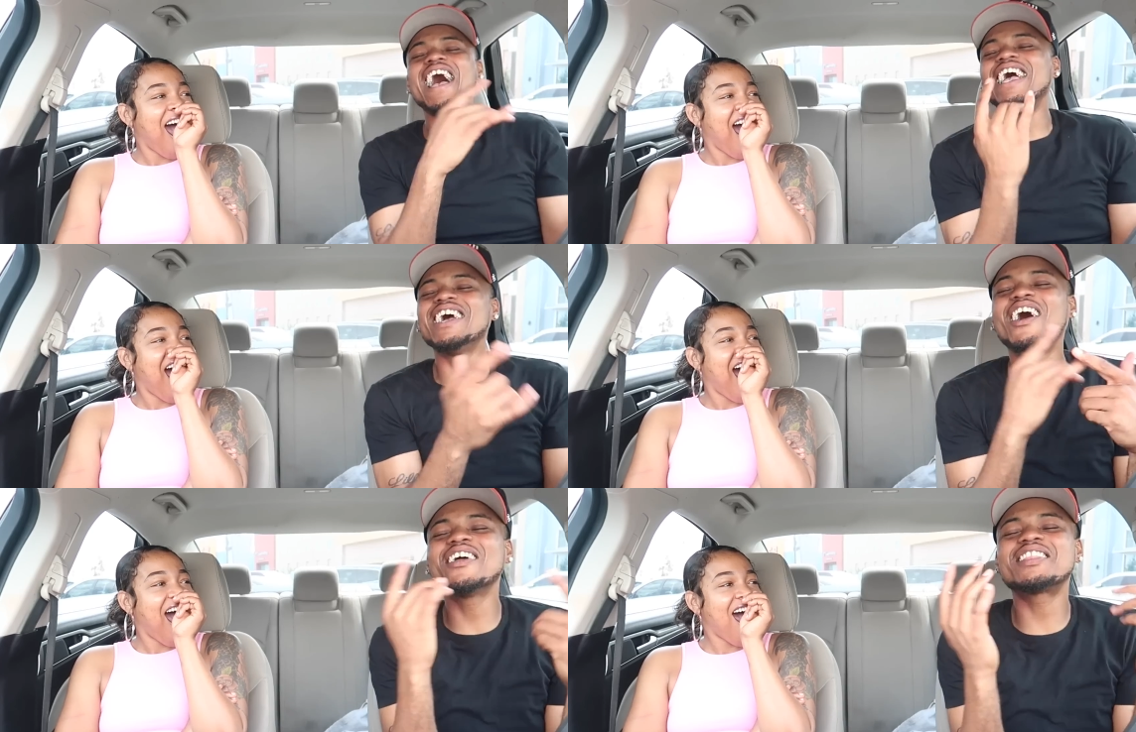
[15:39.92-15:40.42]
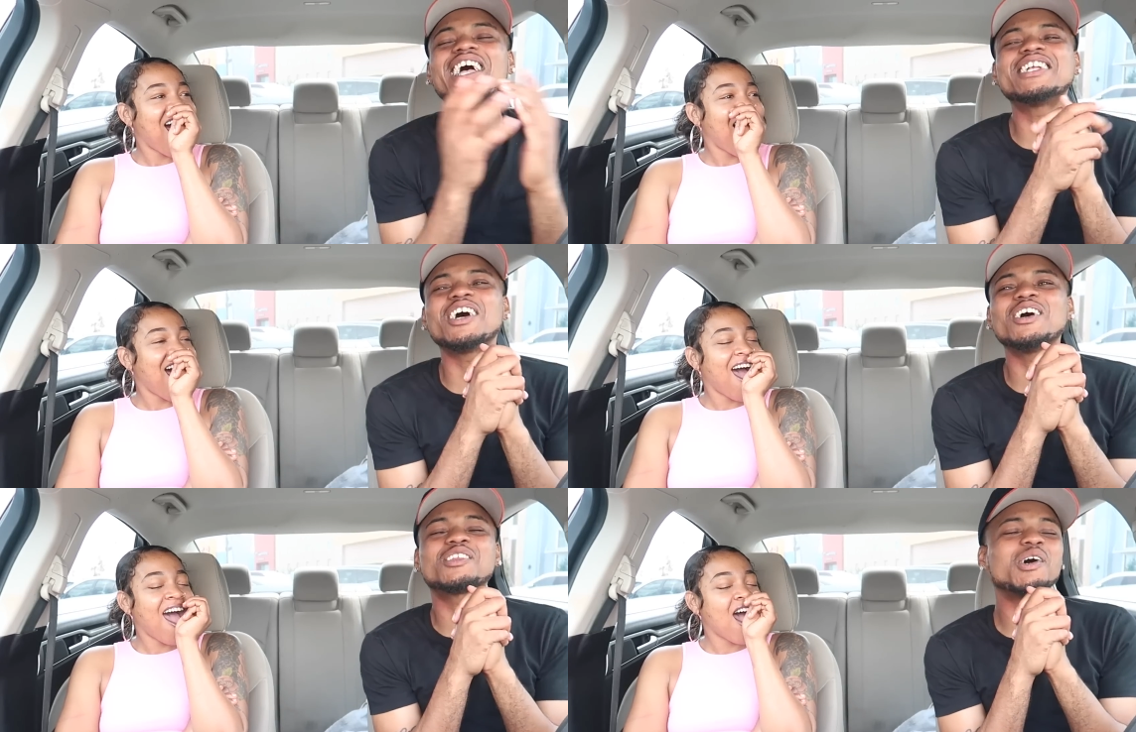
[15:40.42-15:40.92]
Speaker 1: Hey y'all,
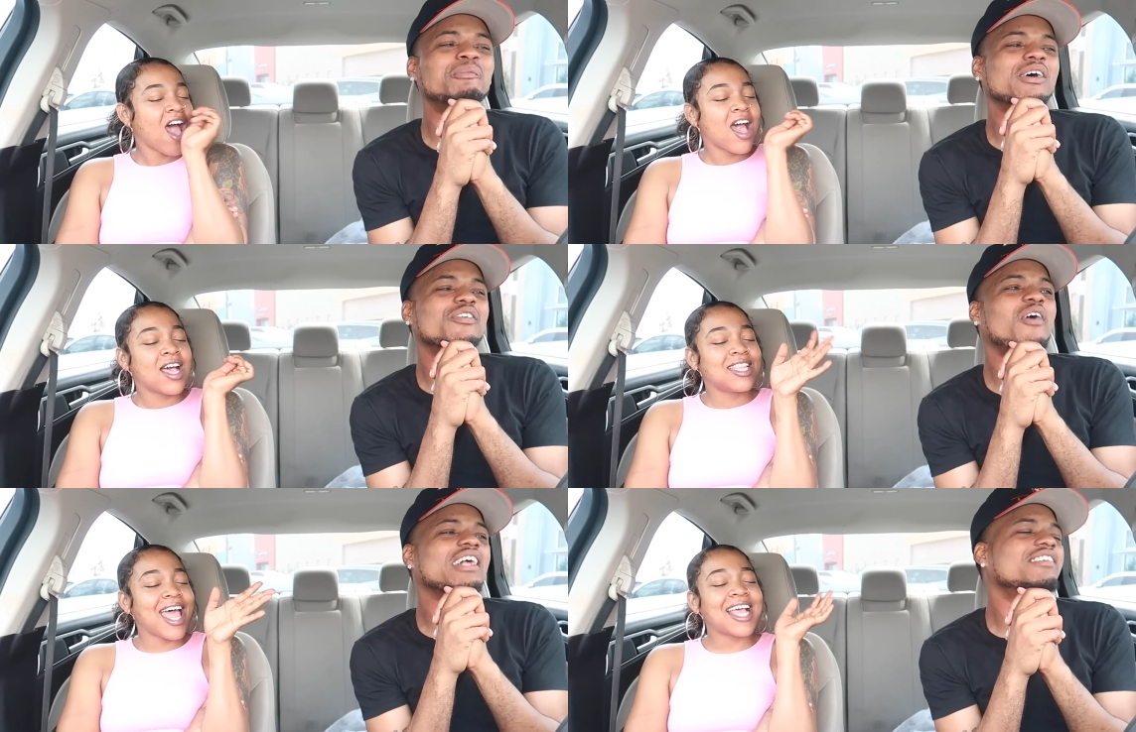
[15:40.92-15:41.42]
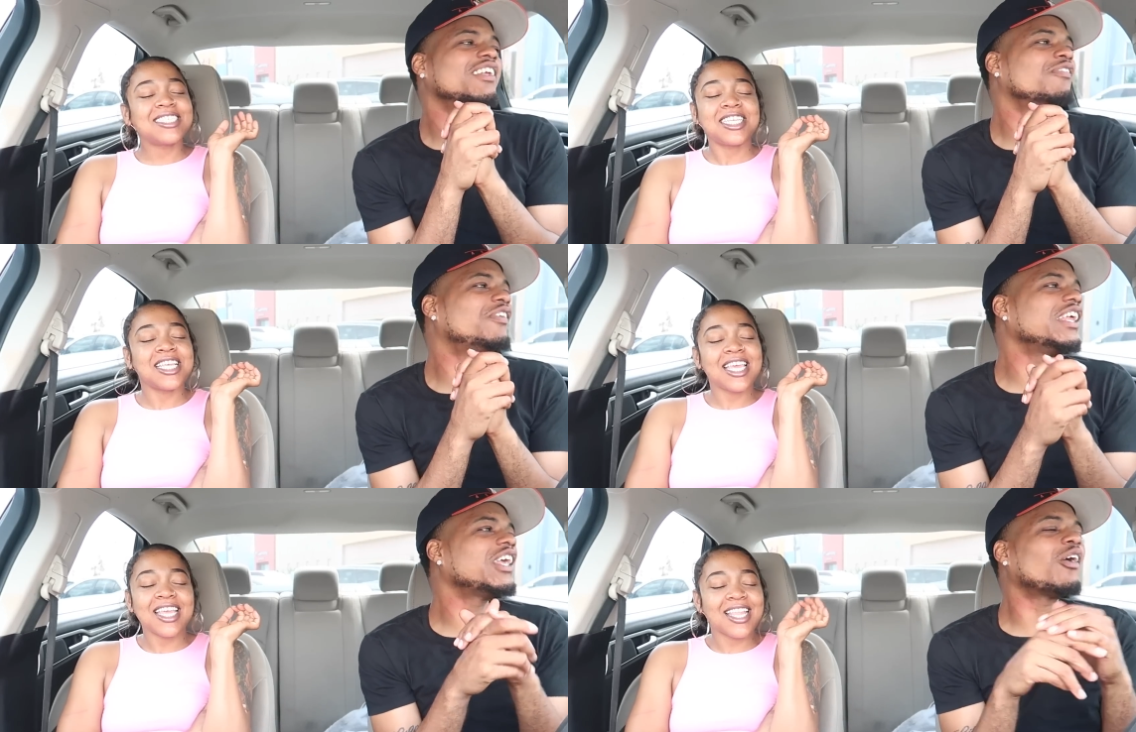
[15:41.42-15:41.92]
thank y'all so much for watching
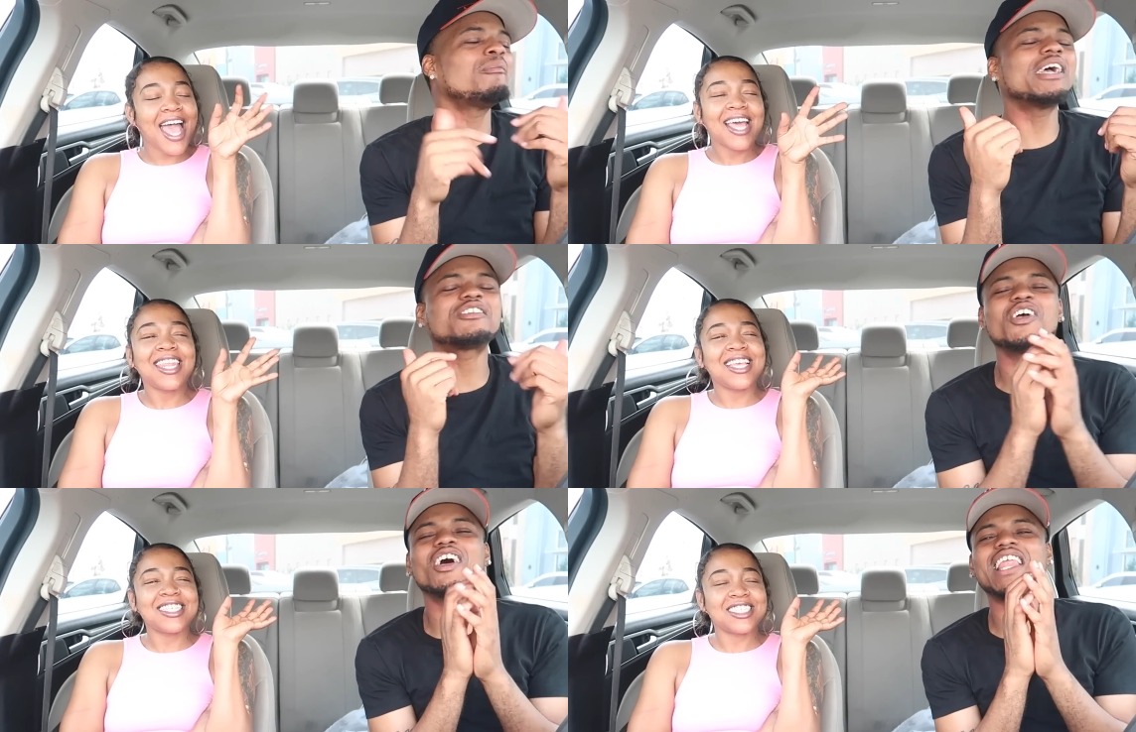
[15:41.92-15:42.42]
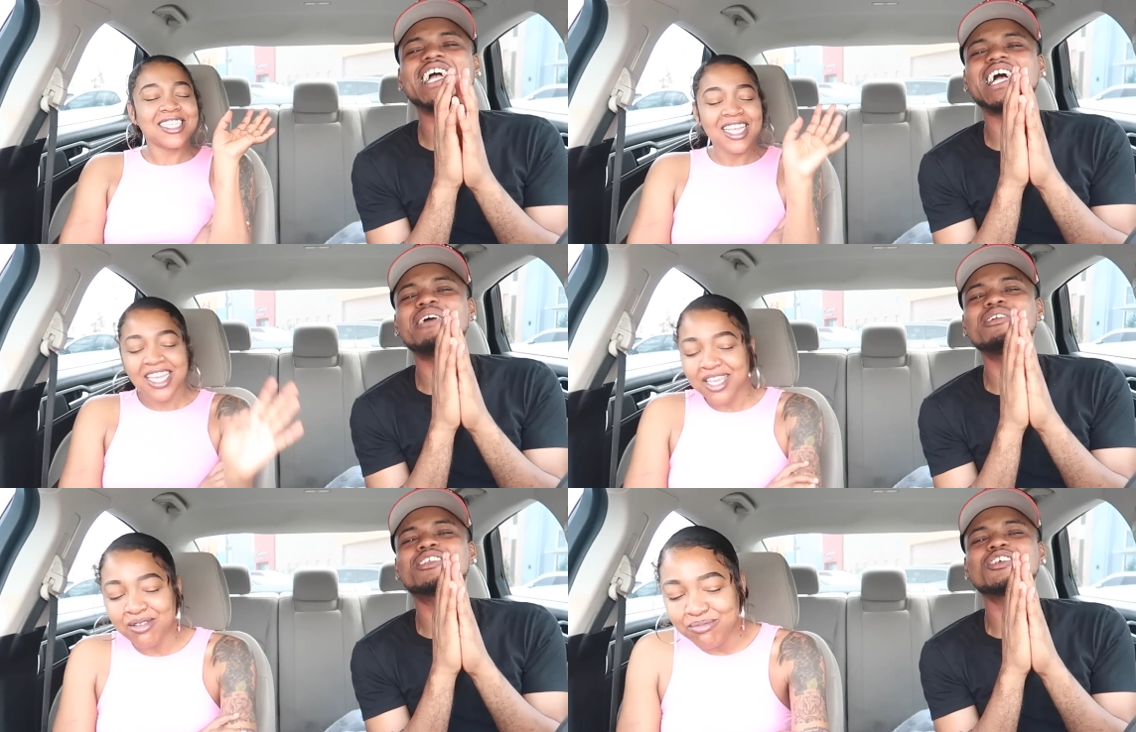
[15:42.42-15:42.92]
this video. Make sure y'all
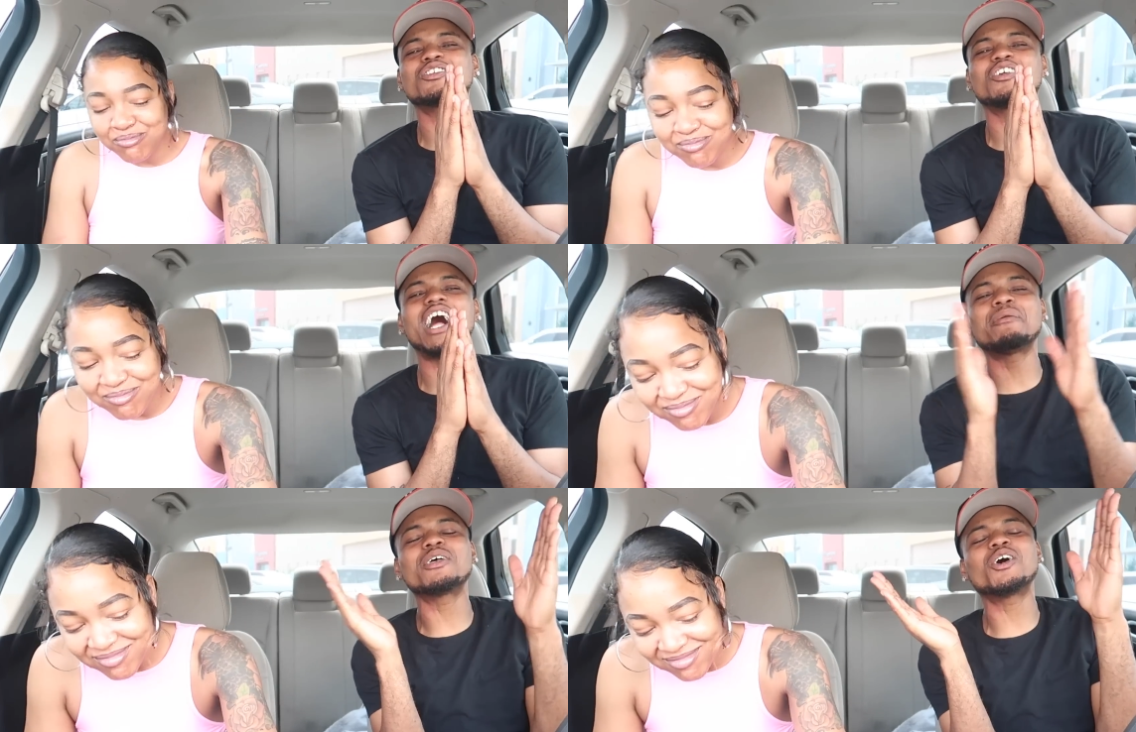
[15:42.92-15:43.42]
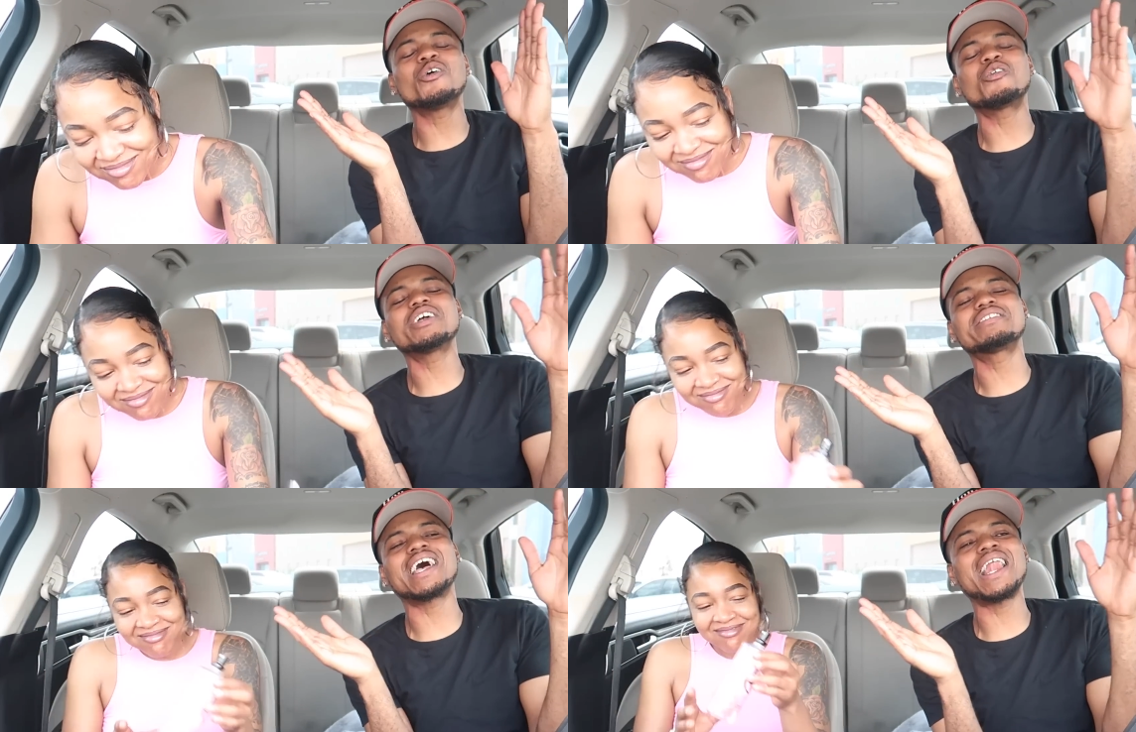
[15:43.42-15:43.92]
like, cheap. comment, subscribe. We
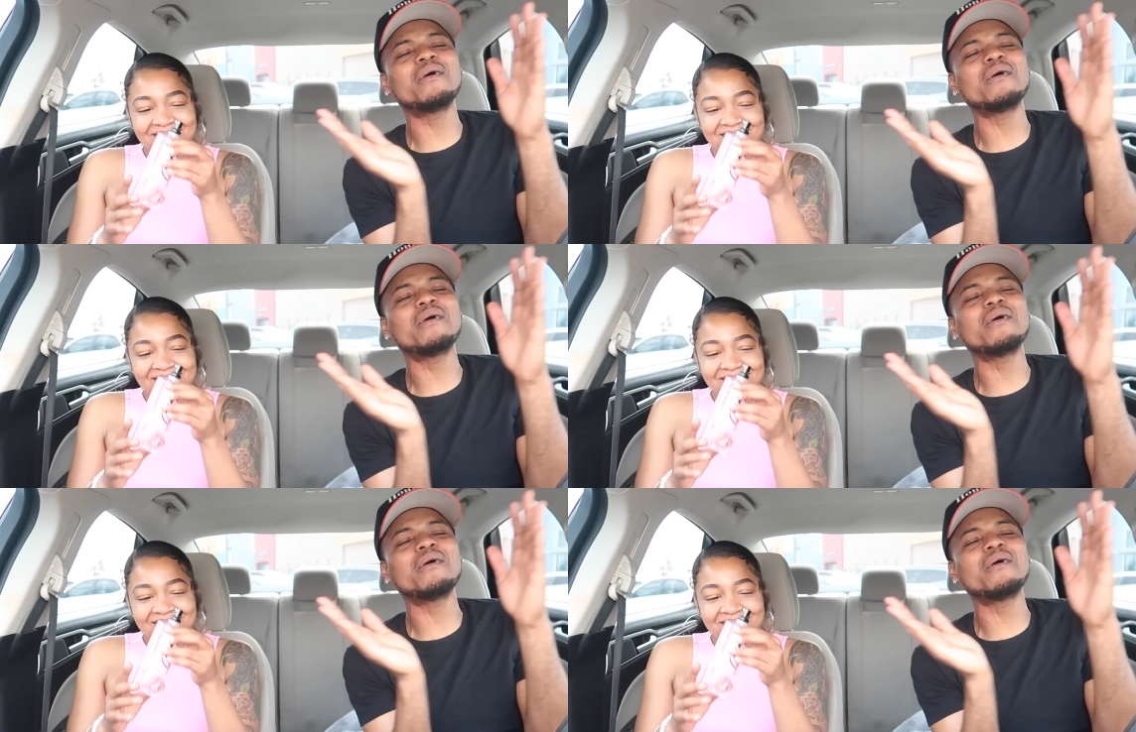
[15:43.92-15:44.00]
go quick shout